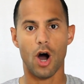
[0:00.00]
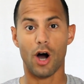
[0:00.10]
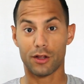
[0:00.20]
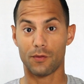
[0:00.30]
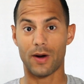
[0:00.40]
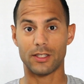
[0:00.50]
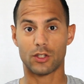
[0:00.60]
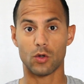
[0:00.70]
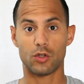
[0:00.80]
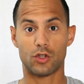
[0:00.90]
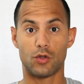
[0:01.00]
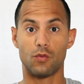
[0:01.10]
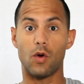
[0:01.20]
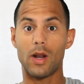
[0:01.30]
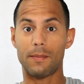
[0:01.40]
authorizing soldiers to
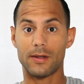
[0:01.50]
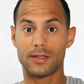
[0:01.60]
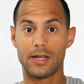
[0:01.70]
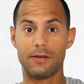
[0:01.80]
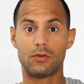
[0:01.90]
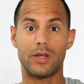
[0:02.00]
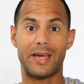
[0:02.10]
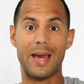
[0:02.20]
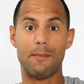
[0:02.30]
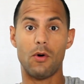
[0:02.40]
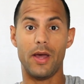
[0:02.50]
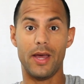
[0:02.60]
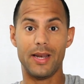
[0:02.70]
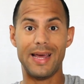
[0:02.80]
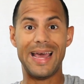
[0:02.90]
roll up their sleeves with the camo
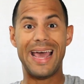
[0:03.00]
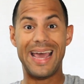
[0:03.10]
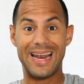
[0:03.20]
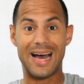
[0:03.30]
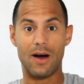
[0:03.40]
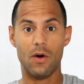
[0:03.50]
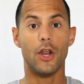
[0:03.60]
in and out,